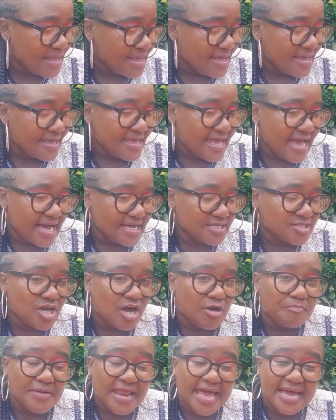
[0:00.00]
Yeah,
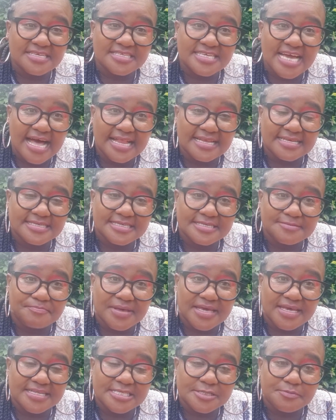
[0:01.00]
so Black Child,
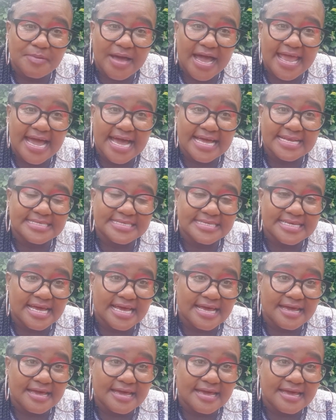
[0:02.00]
be
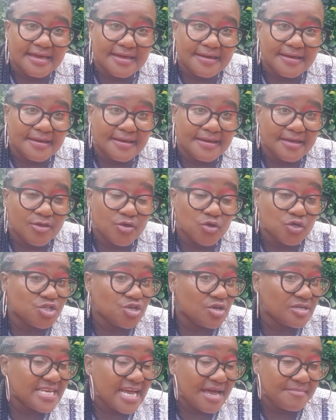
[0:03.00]
inspired, use
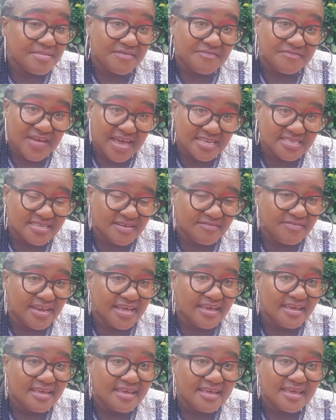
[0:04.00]
your time
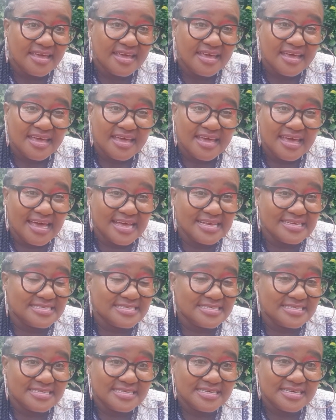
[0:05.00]
effectively, and
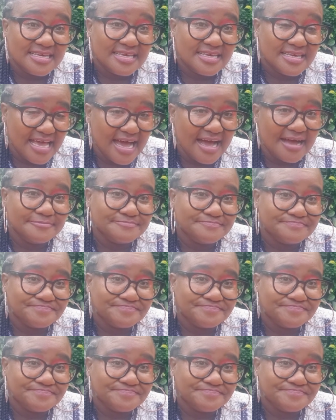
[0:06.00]
yeah,